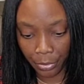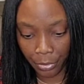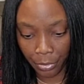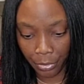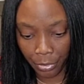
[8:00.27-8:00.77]

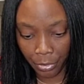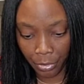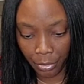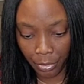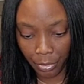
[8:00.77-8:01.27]

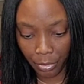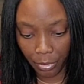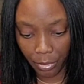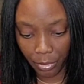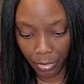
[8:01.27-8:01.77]

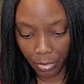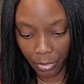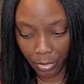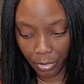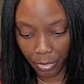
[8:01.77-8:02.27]

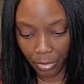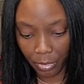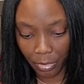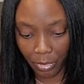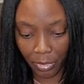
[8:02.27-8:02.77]

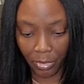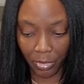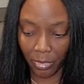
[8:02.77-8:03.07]
No one is speaking in this clip.